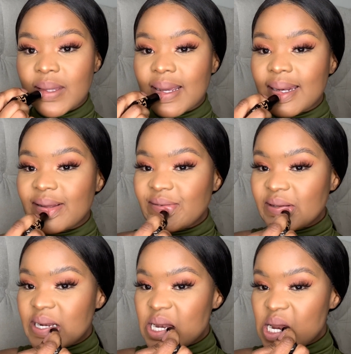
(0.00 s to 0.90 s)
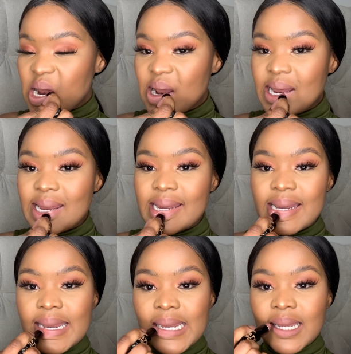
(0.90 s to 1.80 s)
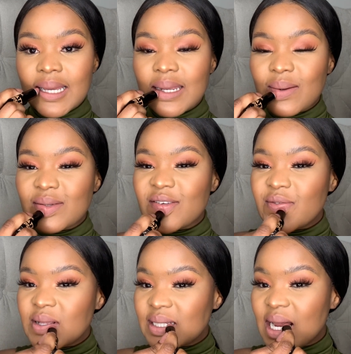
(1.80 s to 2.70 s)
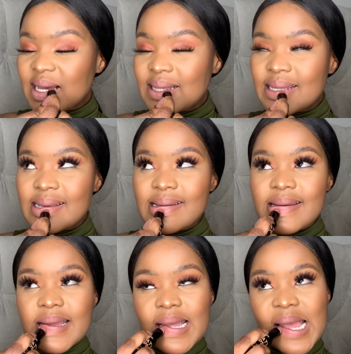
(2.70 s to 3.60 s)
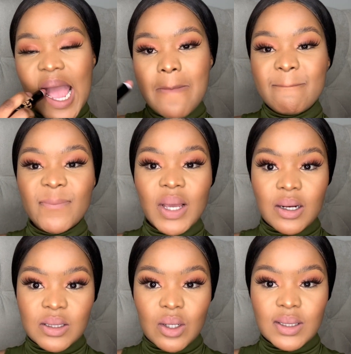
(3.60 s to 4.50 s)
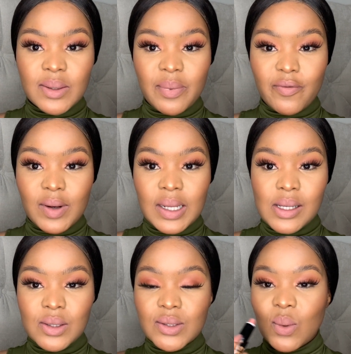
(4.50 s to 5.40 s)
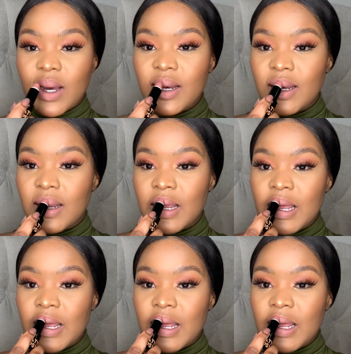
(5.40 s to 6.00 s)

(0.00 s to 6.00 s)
I love it. It also feels like the Anastasia Beverly Hills one.